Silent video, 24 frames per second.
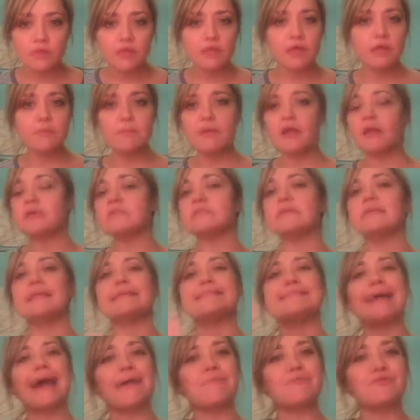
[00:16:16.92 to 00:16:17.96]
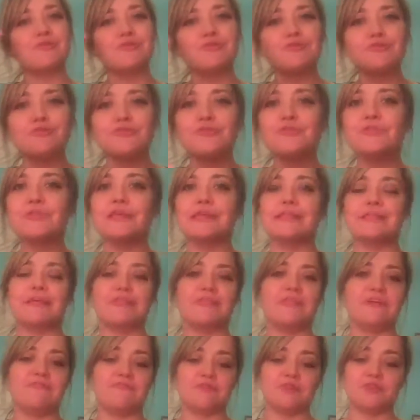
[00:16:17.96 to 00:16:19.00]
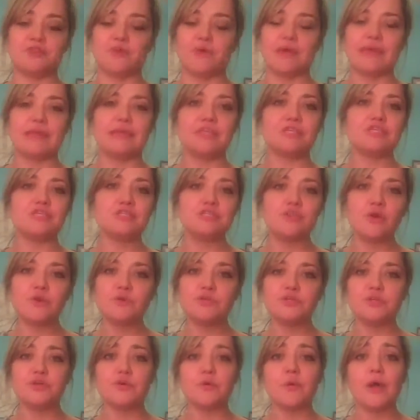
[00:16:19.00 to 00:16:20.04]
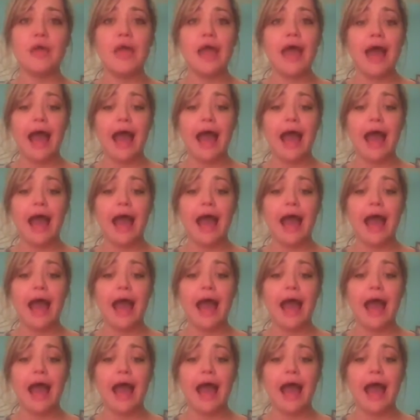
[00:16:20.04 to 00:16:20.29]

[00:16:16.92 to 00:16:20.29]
Comparison is absolutely the thief of joy. It is so true.